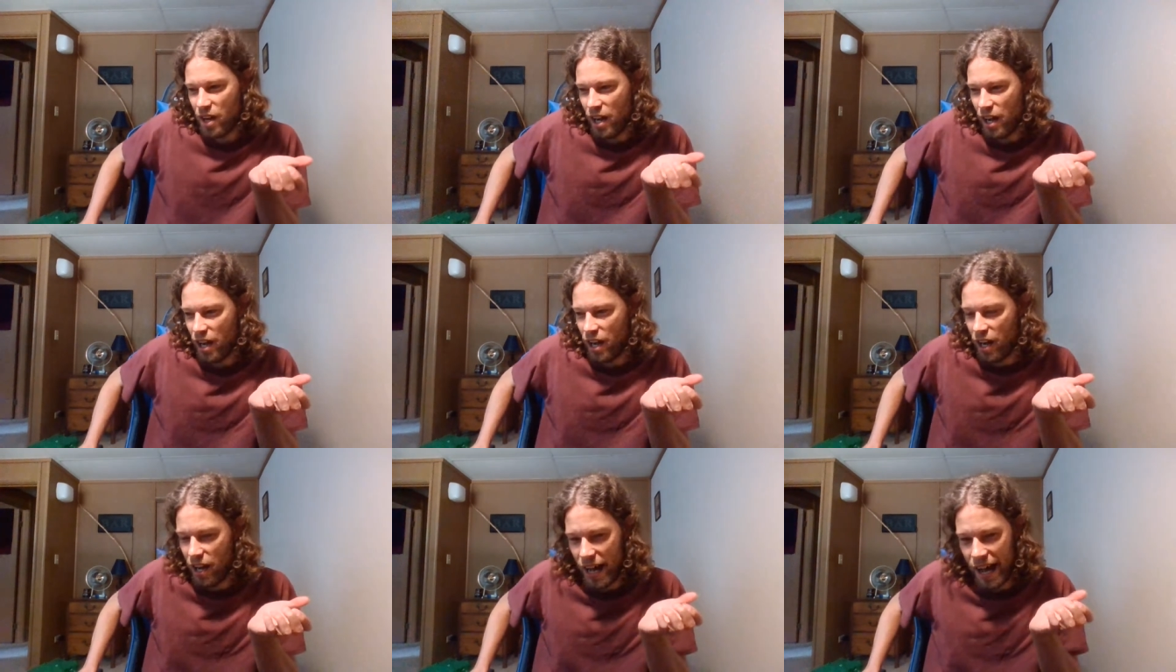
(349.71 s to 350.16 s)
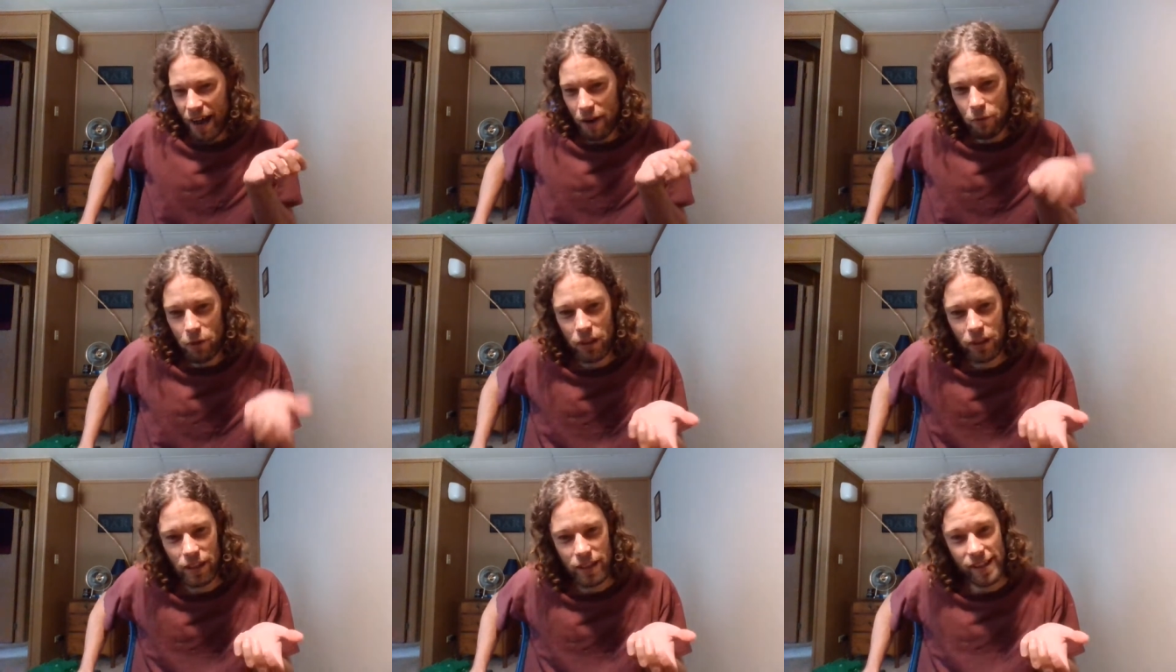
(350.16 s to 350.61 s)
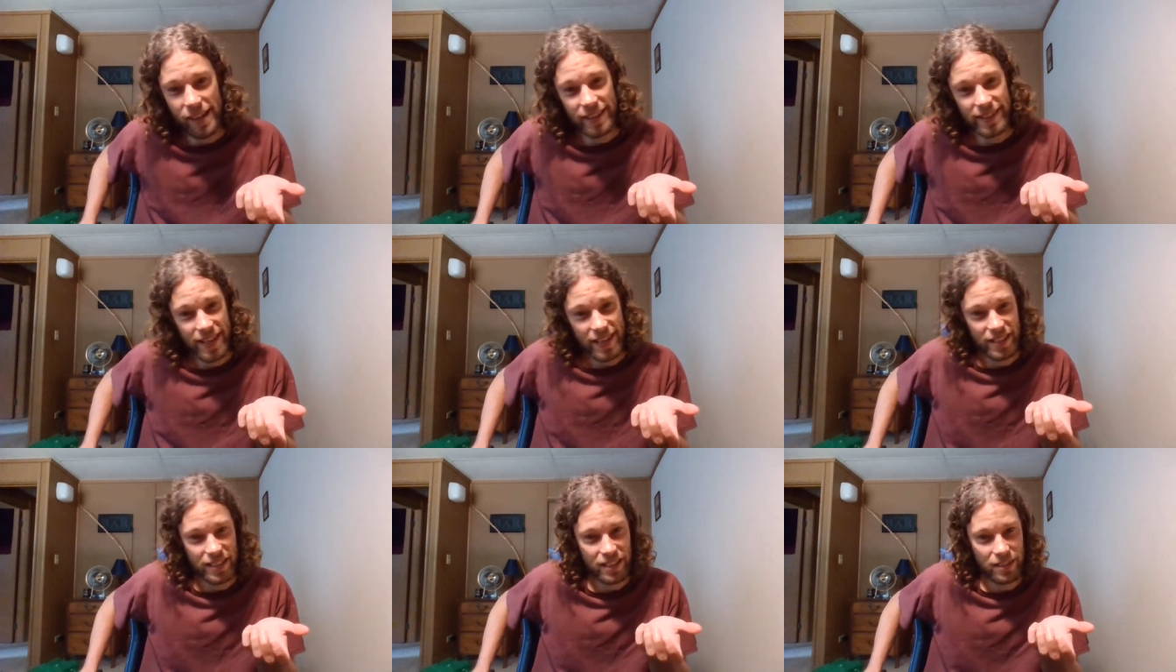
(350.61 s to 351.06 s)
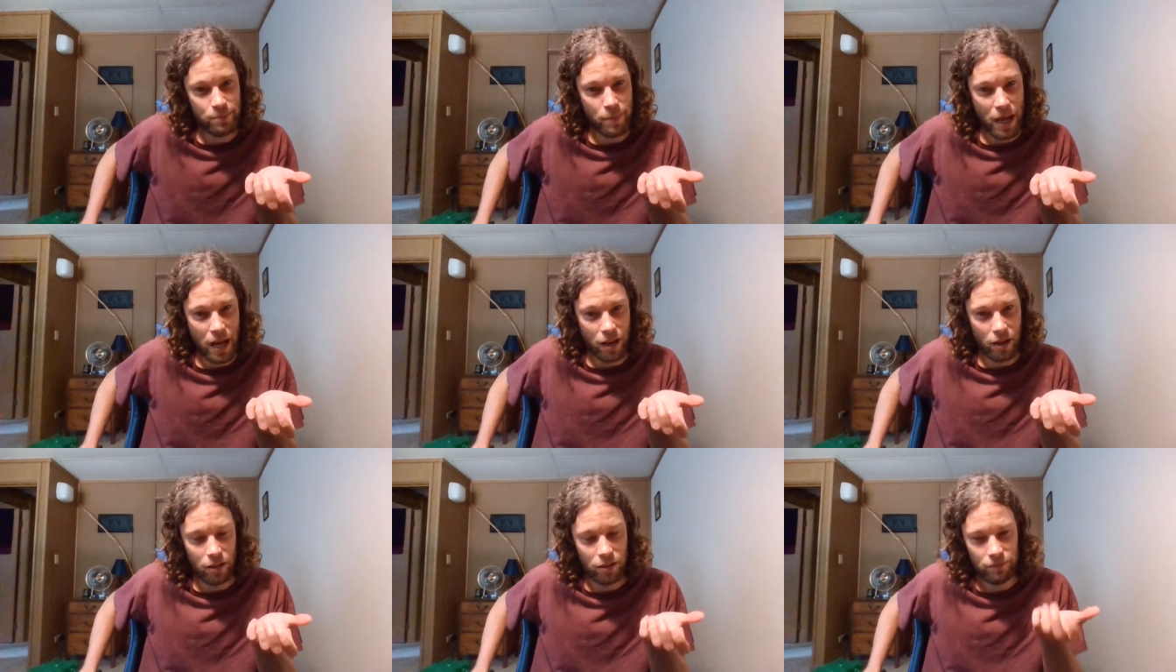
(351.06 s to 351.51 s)
uh, I really like that
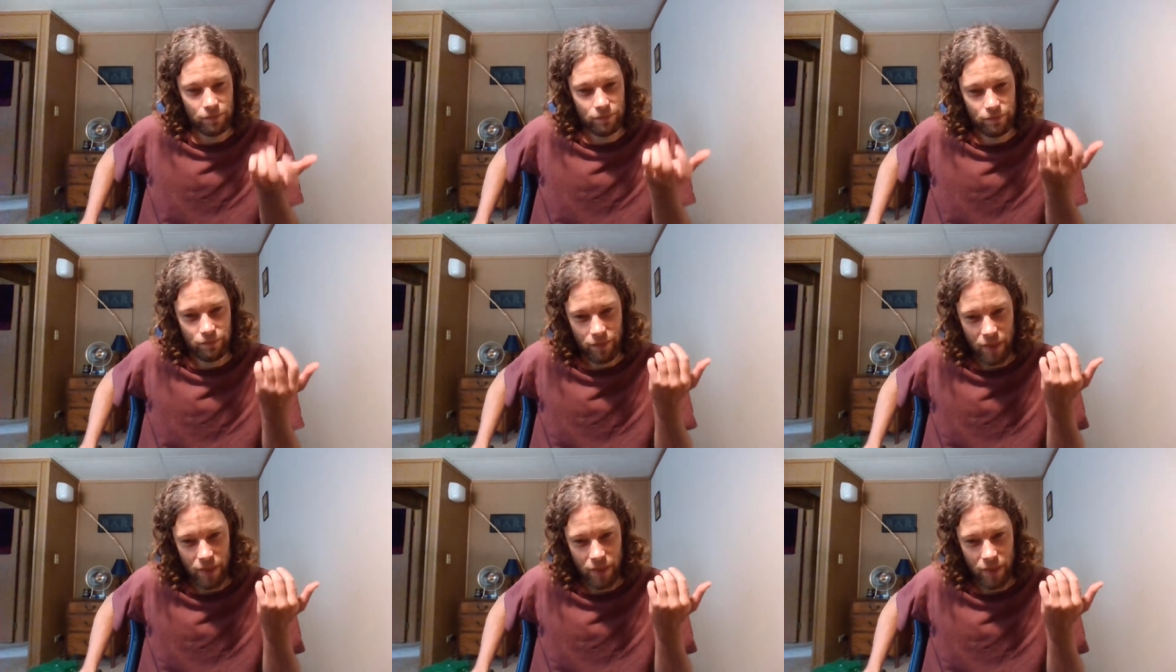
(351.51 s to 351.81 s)
smell.